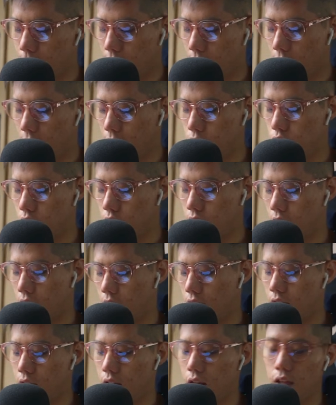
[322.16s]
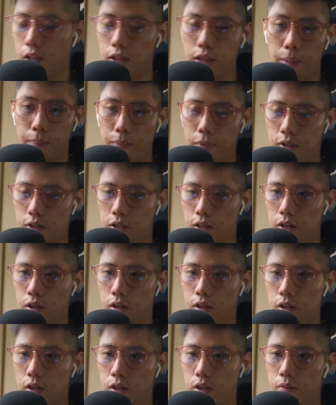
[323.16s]
one hundred K number here
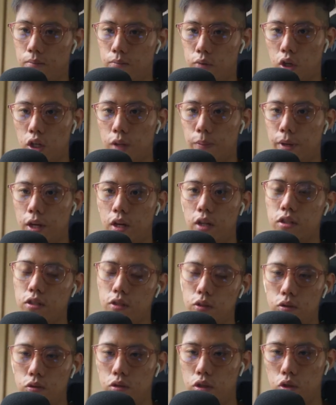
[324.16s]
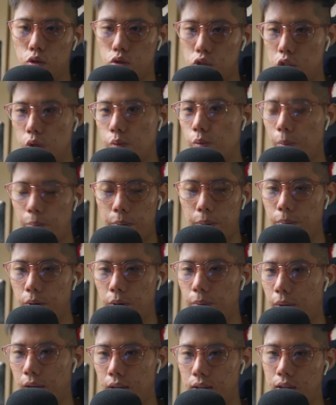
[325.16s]
purely because usually when people
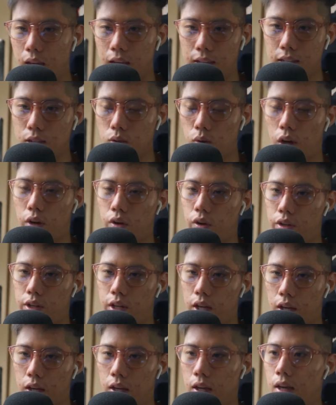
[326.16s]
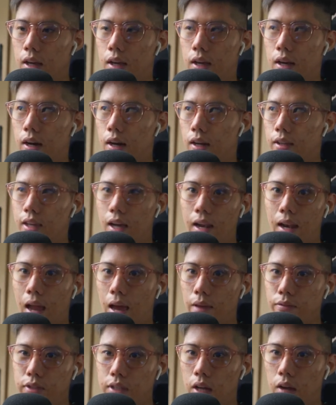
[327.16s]
make eighty to one hundred K, uh, their
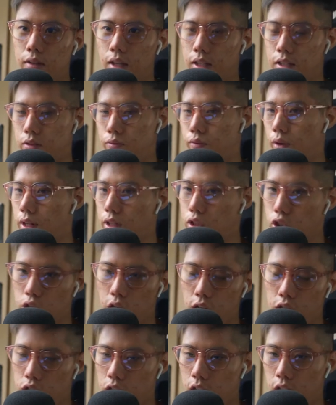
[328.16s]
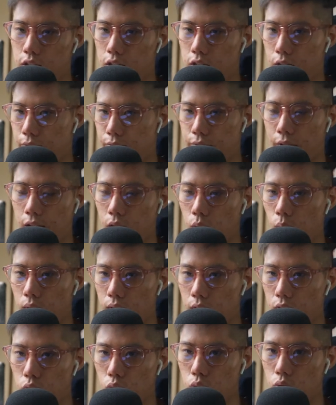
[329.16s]
lifestyle doesn't really change. It doesn't affect what
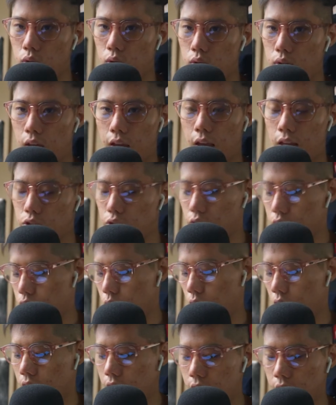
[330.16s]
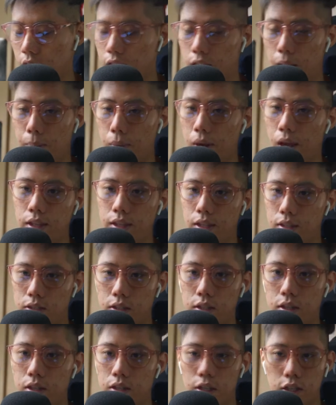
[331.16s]
they do. Okay, as long as you can hit a number like this,
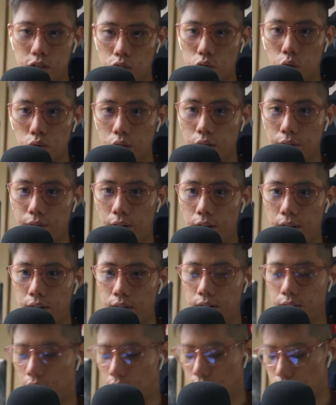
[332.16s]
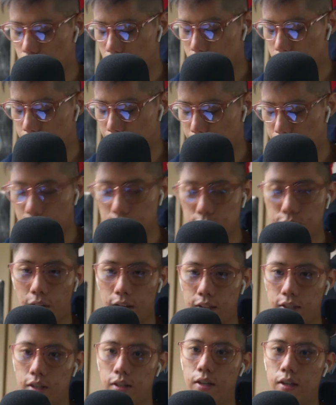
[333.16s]
it's totally fine. Okay, so that's the first
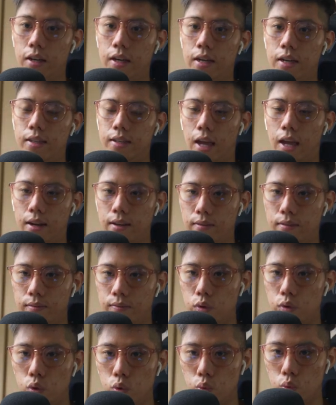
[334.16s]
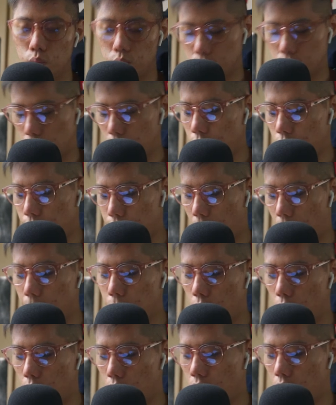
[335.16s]
factor that you, you know, from your